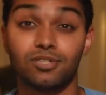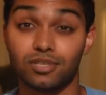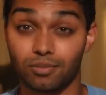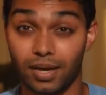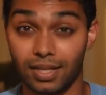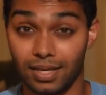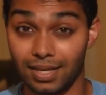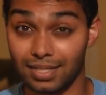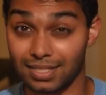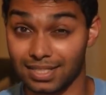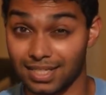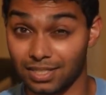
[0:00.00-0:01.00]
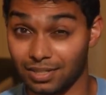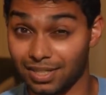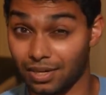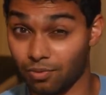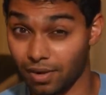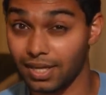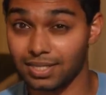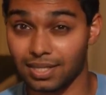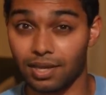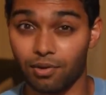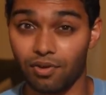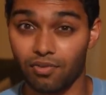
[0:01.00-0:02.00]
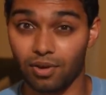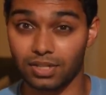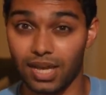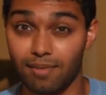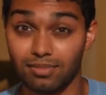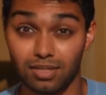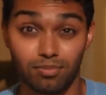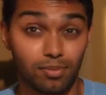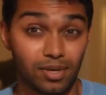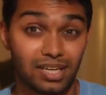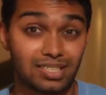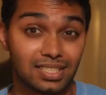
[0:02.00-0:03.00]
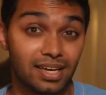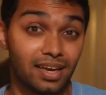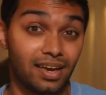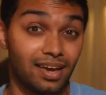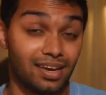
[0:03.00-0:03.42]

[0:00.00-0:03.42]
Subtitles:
which is why I think it is essentially the greatest theory of all time, simply because